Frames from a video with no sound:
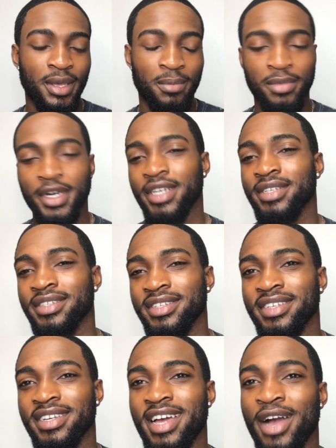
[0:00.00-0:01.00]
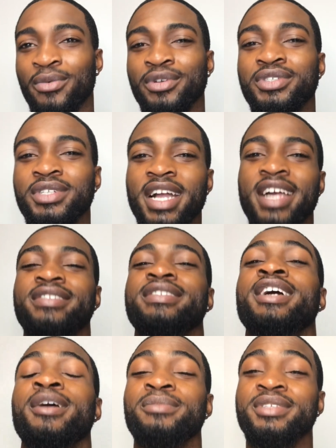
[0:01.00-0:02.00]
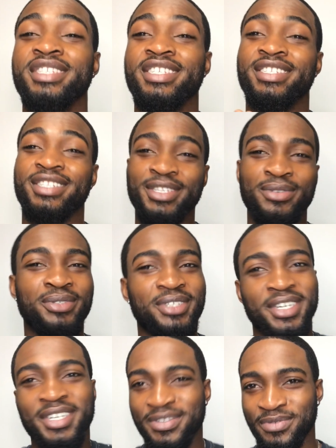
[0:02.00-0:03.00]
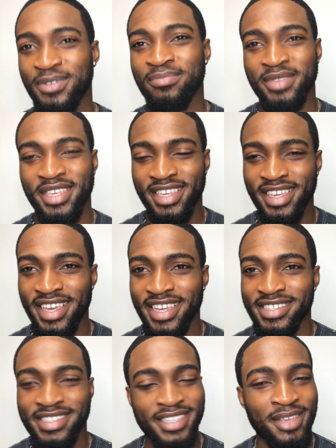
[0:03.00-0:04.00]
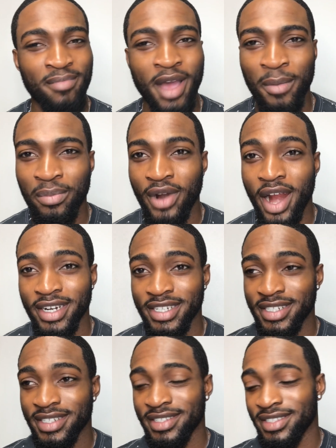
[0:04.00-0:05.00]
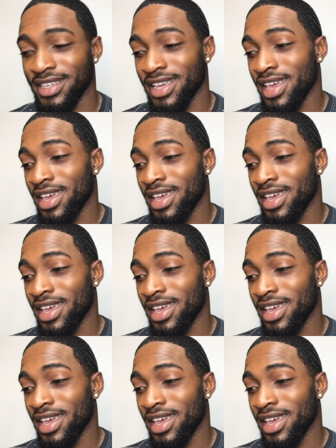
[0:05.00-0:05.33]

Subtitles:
But I want you guys to come on this little journey with me and see my progress.